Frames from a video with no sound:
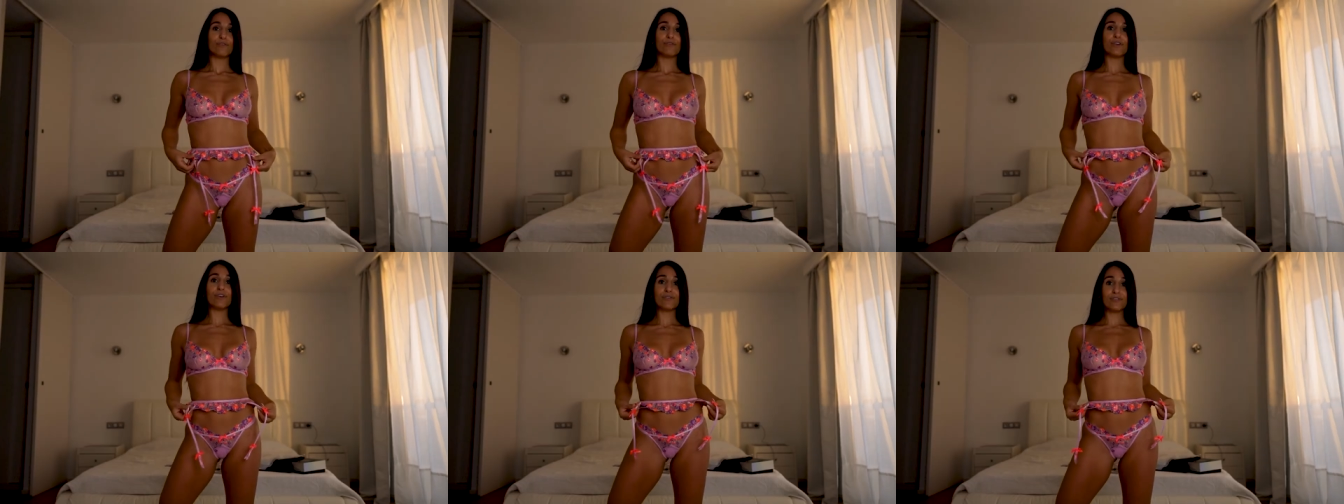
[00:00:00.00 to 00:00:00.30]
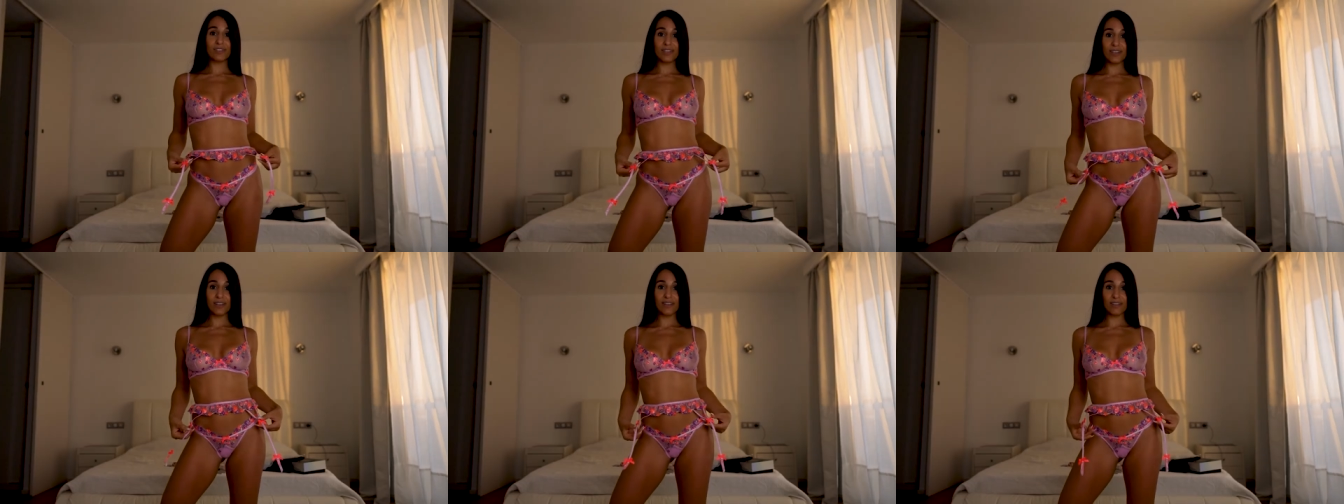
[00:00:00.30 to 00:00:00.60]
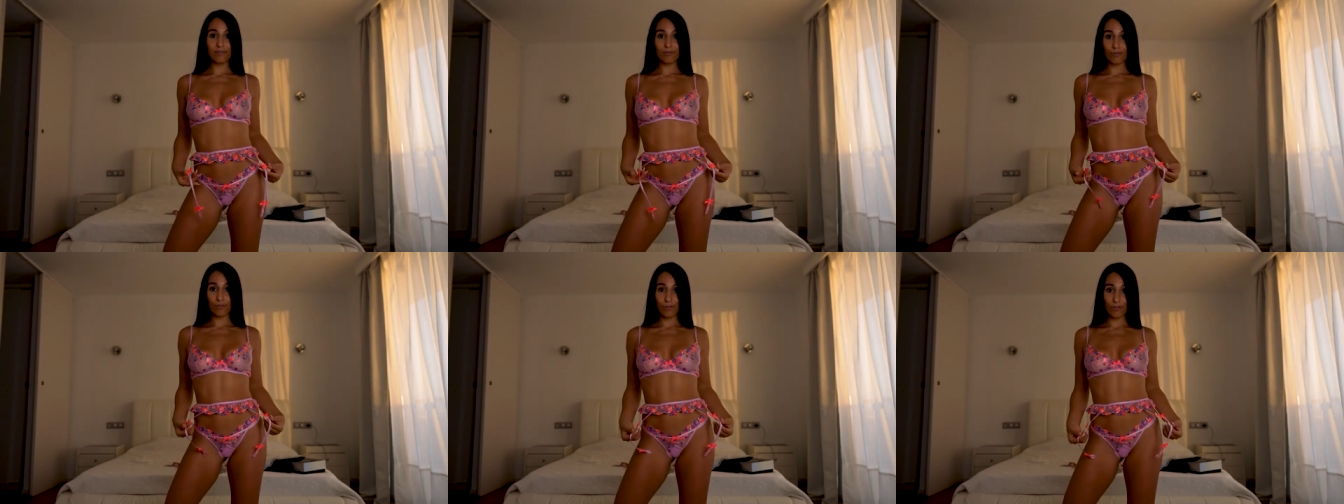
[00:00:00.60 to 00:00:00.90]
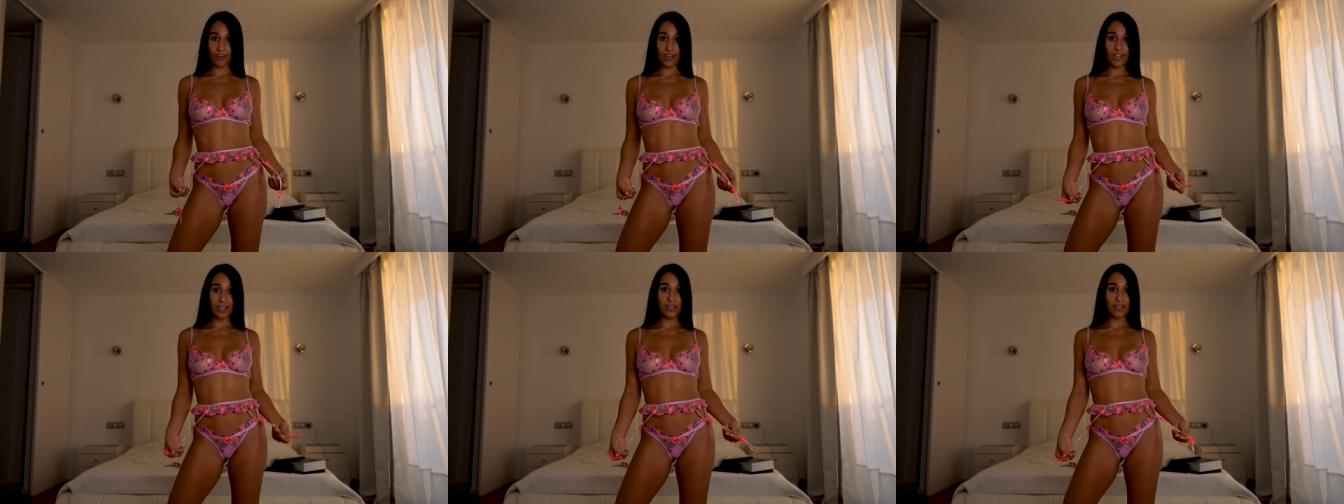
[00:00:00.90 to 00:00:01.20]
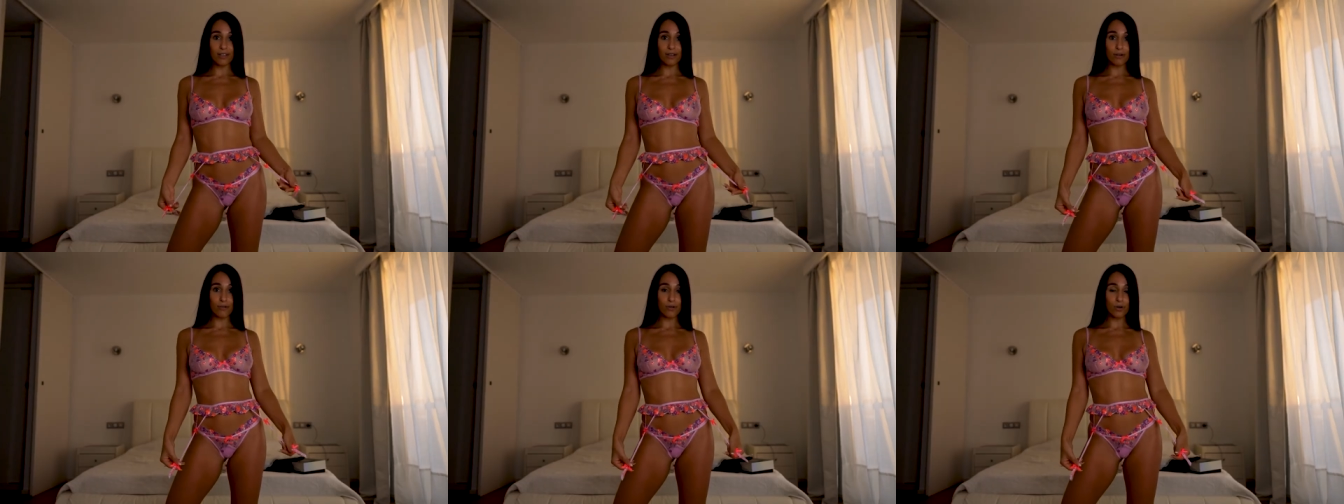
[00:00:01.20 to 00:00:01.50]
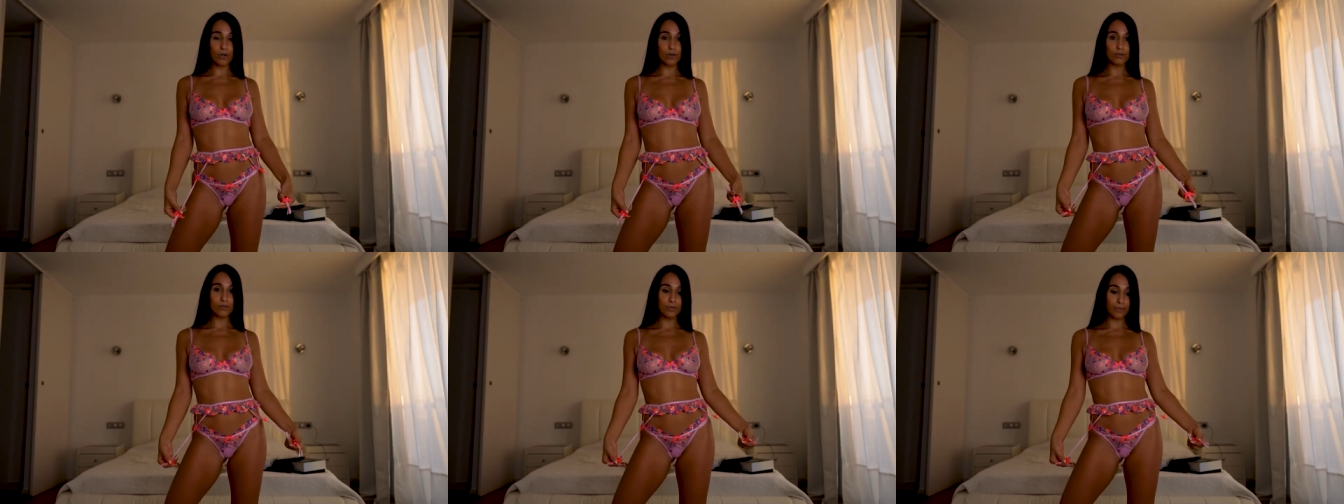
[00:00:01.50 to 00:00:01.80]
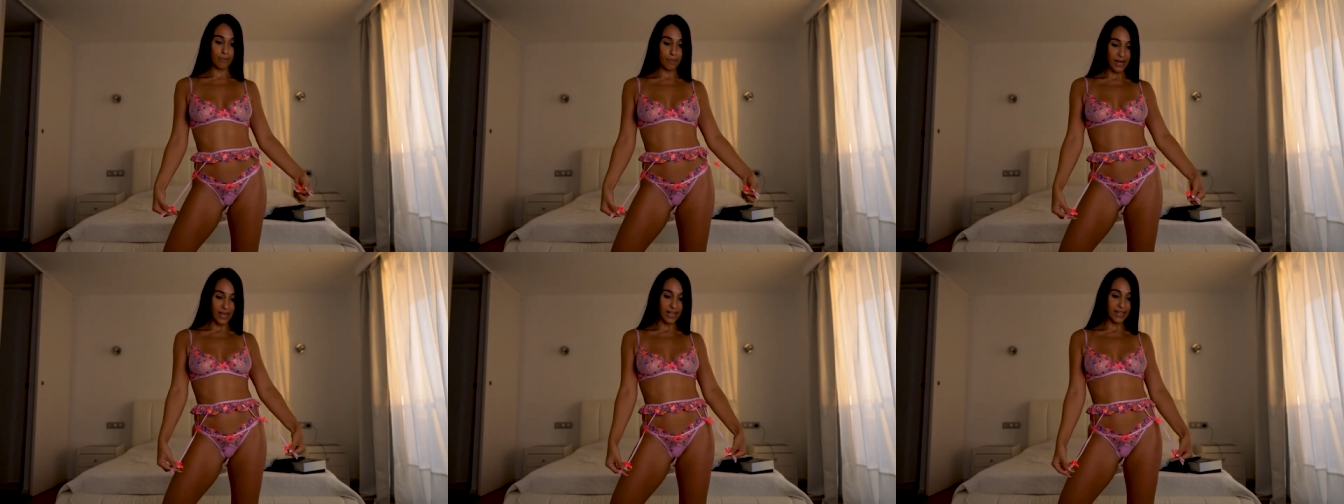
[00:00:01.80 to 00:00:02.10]
53 euro the
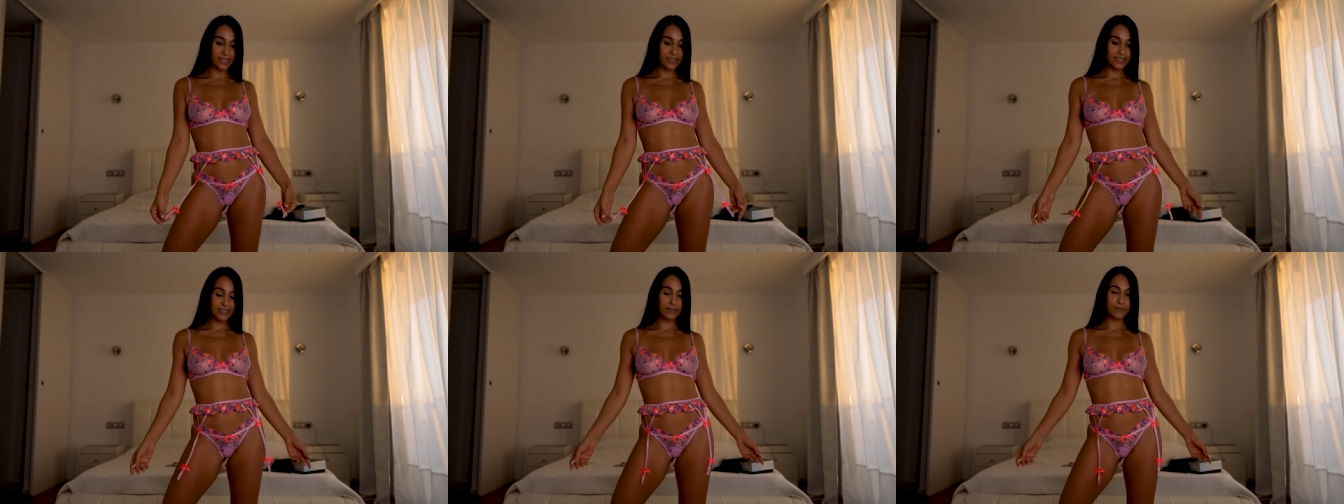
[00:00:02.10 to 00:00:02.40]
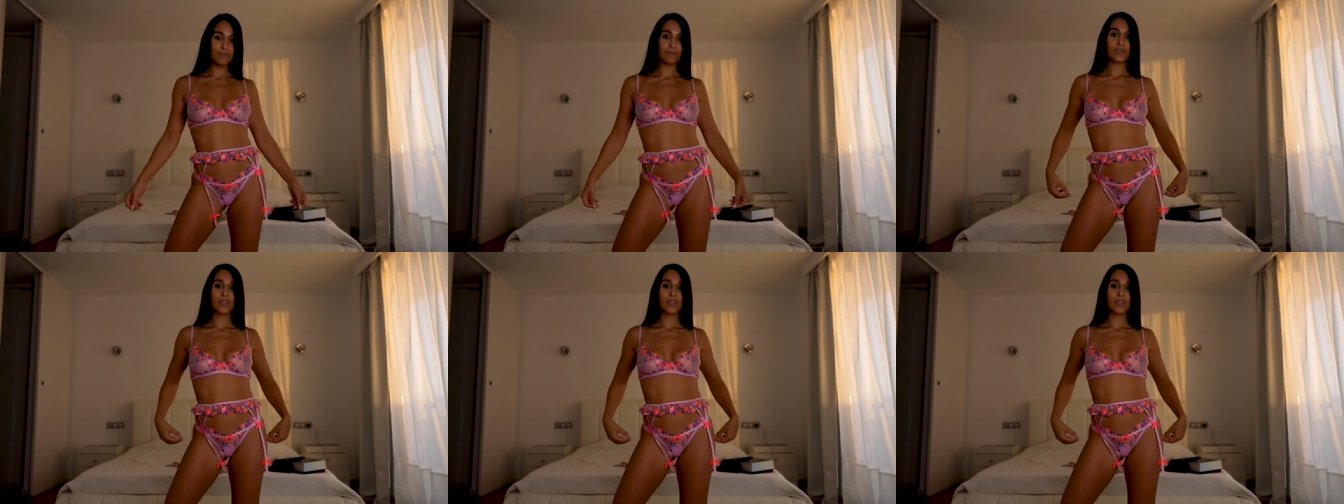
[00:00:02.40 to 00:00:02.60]
belt,